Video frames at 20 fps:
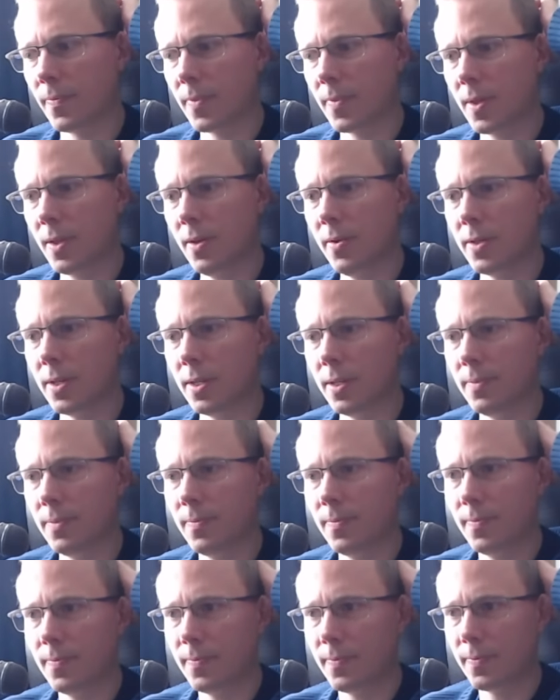Okay.
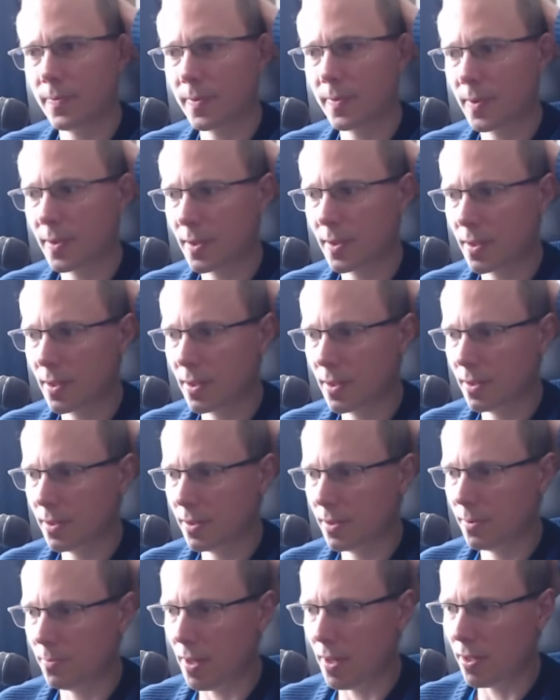
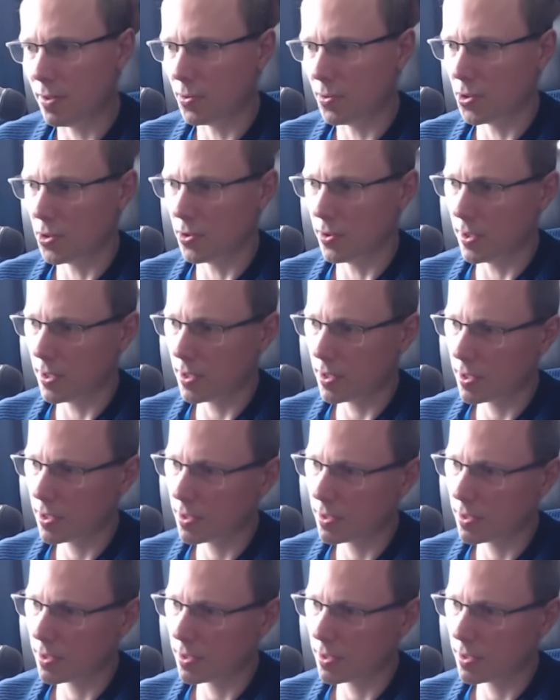Make your choice.